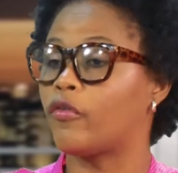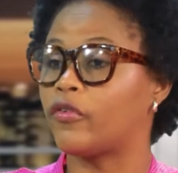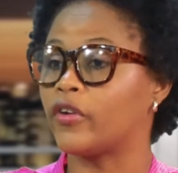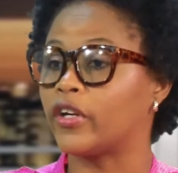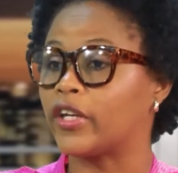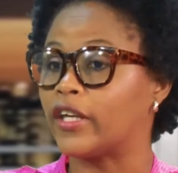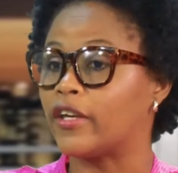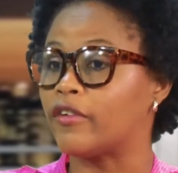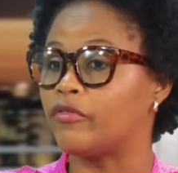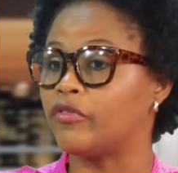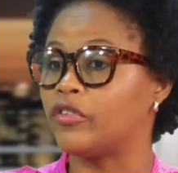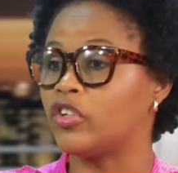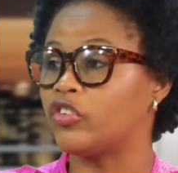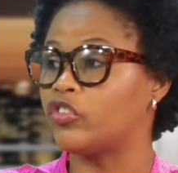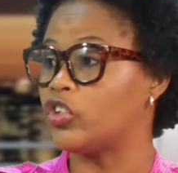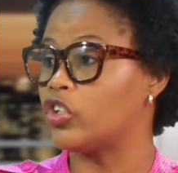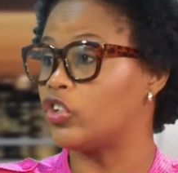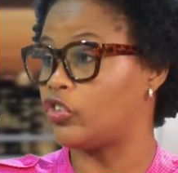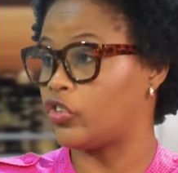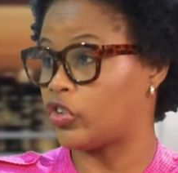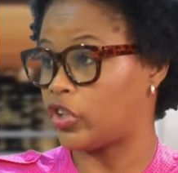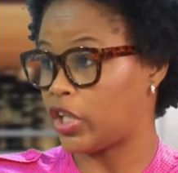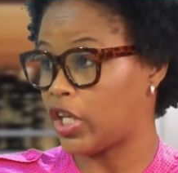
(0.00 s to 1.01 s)
forgiveness
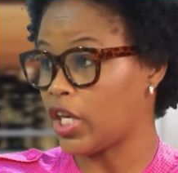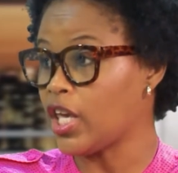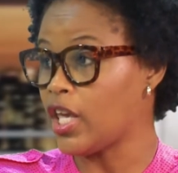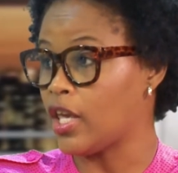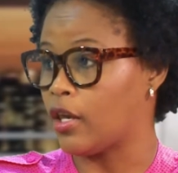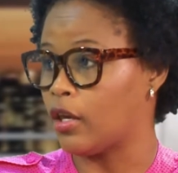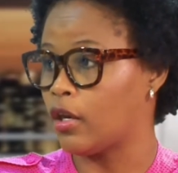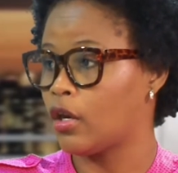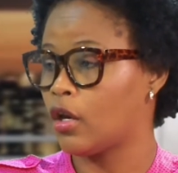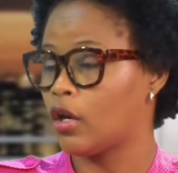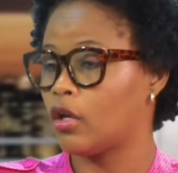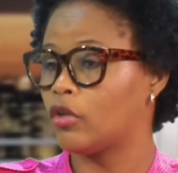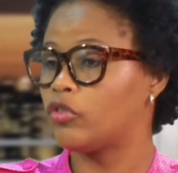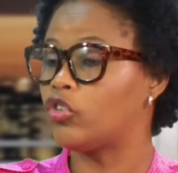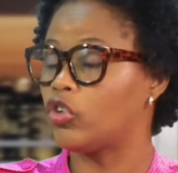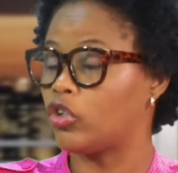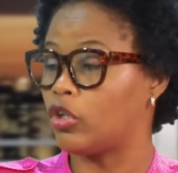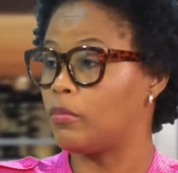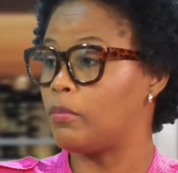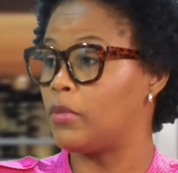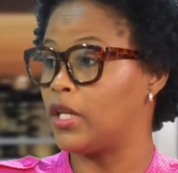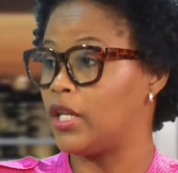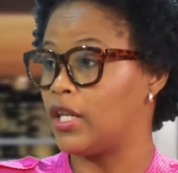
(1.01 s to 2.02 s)
is key to
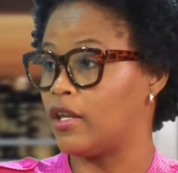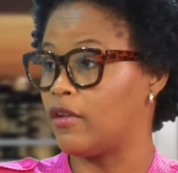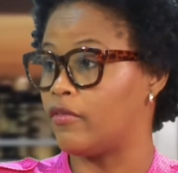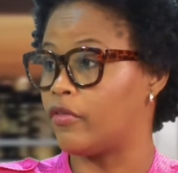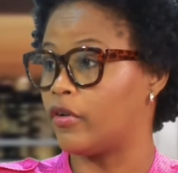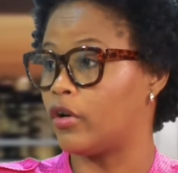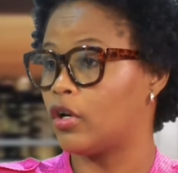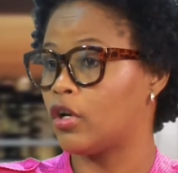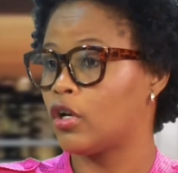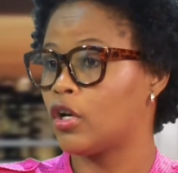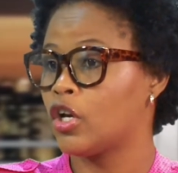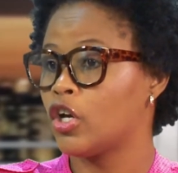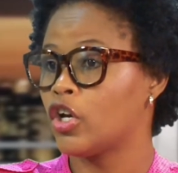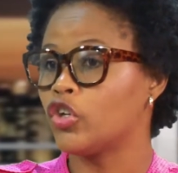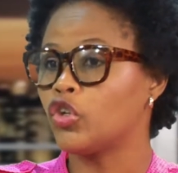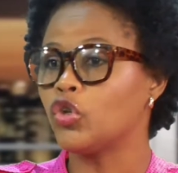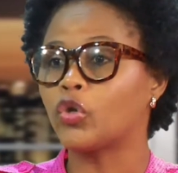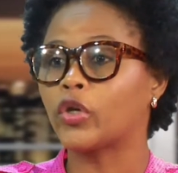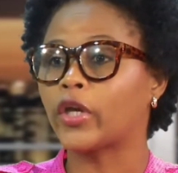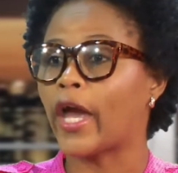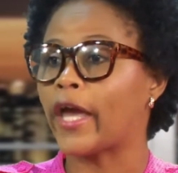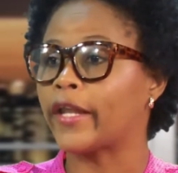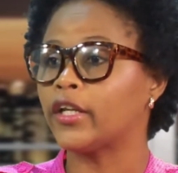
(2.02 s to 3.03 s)
the believer. You
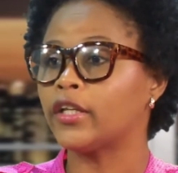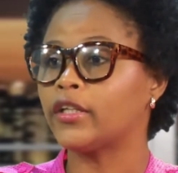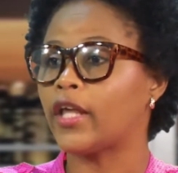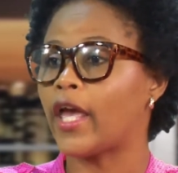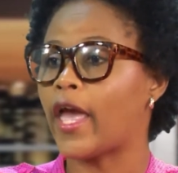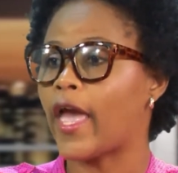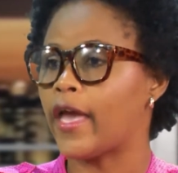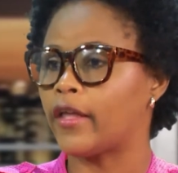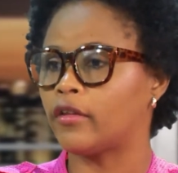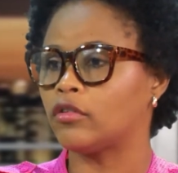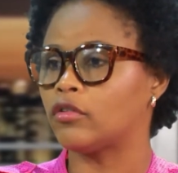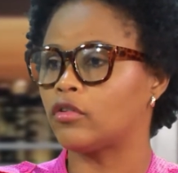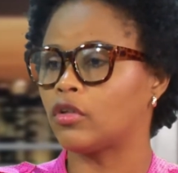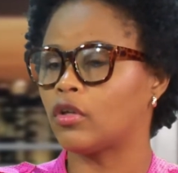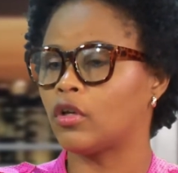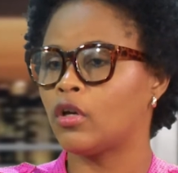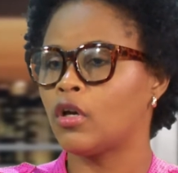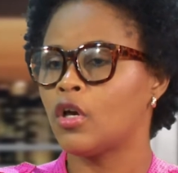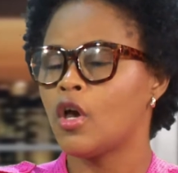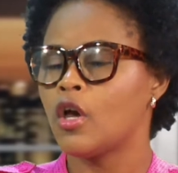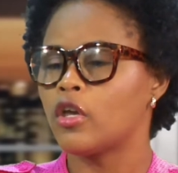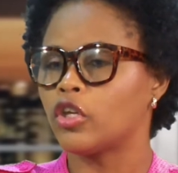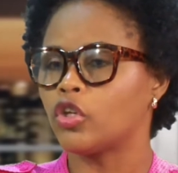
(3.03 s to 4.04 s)
cannot enter,
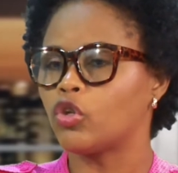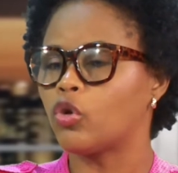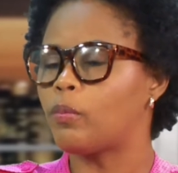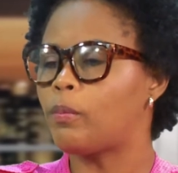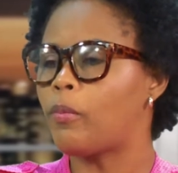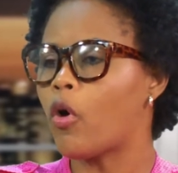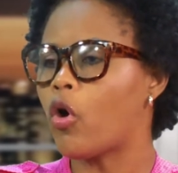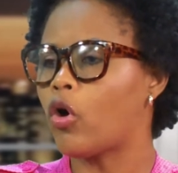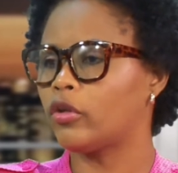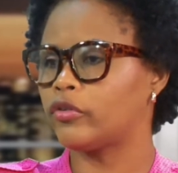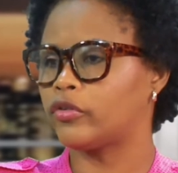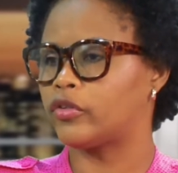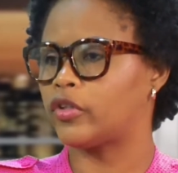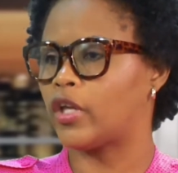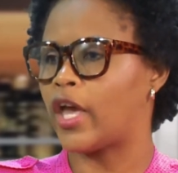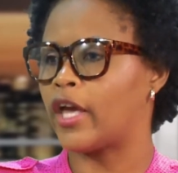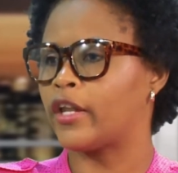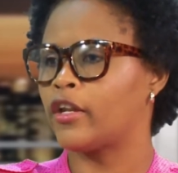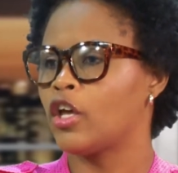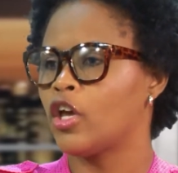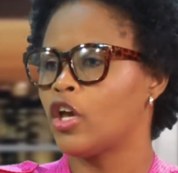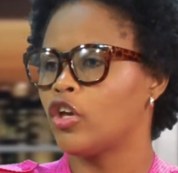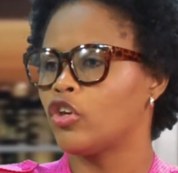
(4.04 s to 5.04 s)
you know, Paul
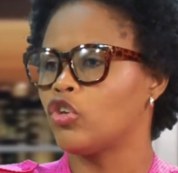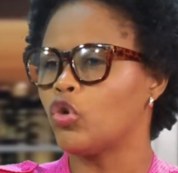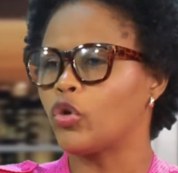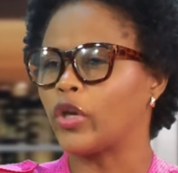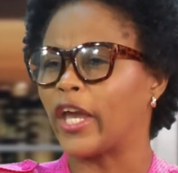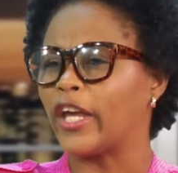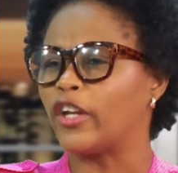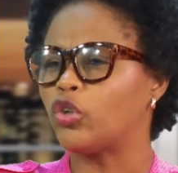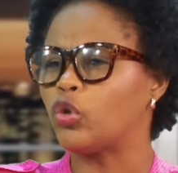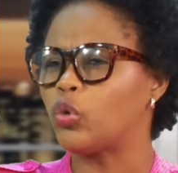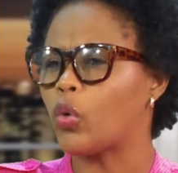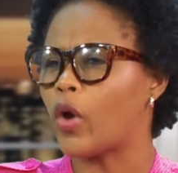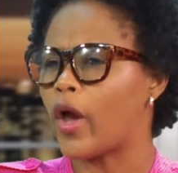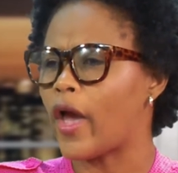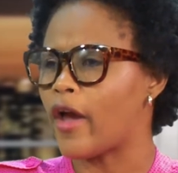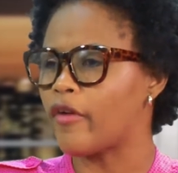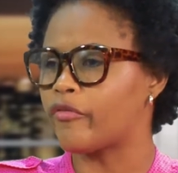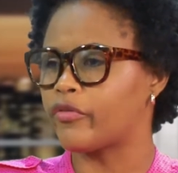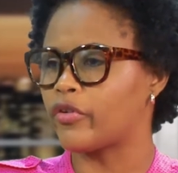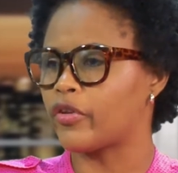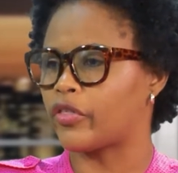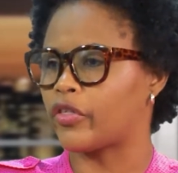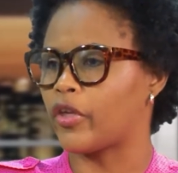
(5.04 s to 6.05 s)
said, you can do
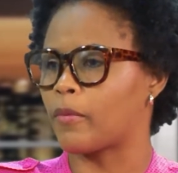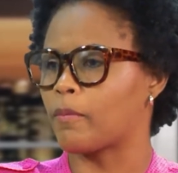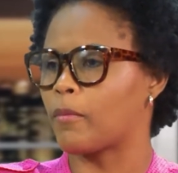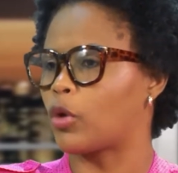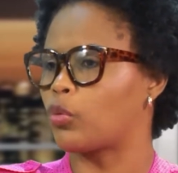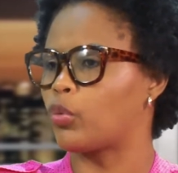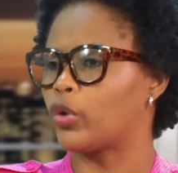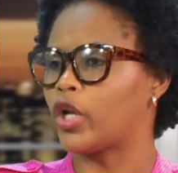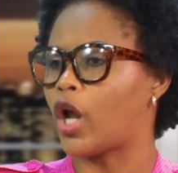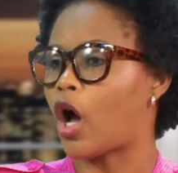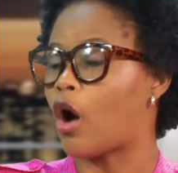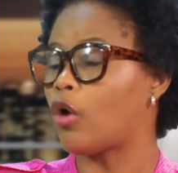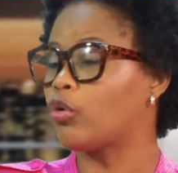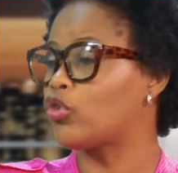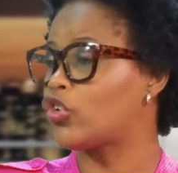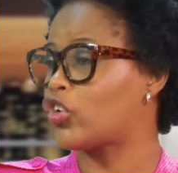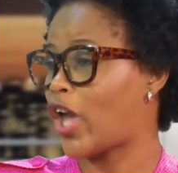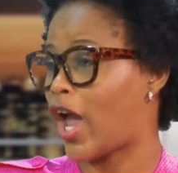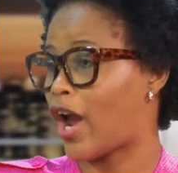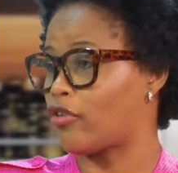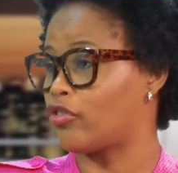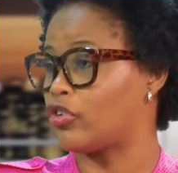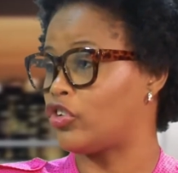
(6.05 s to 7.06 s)
everything, but without
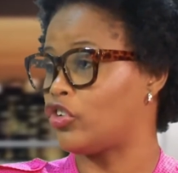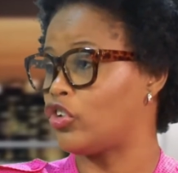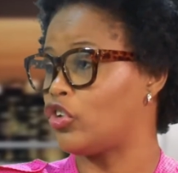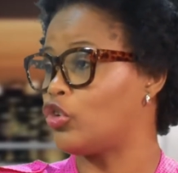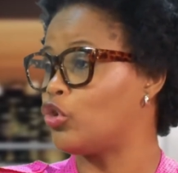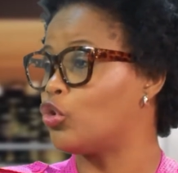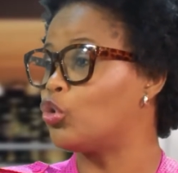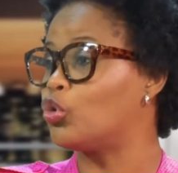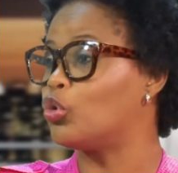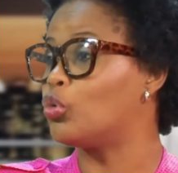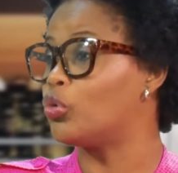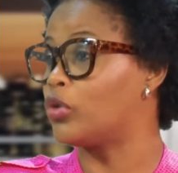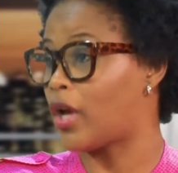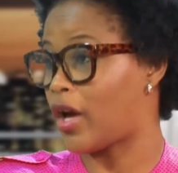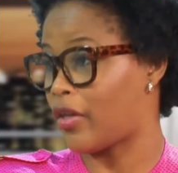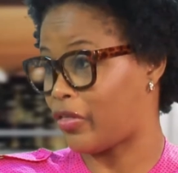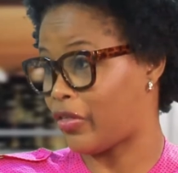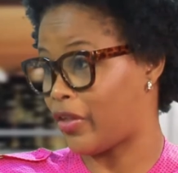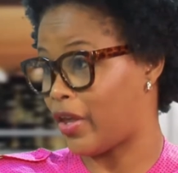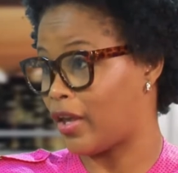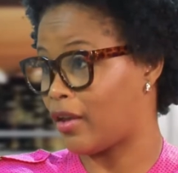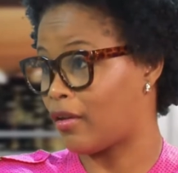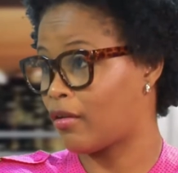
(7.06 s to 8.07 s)
charity, you do
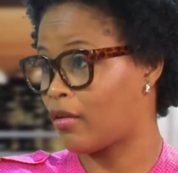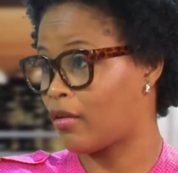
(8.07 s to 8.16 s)
nothing.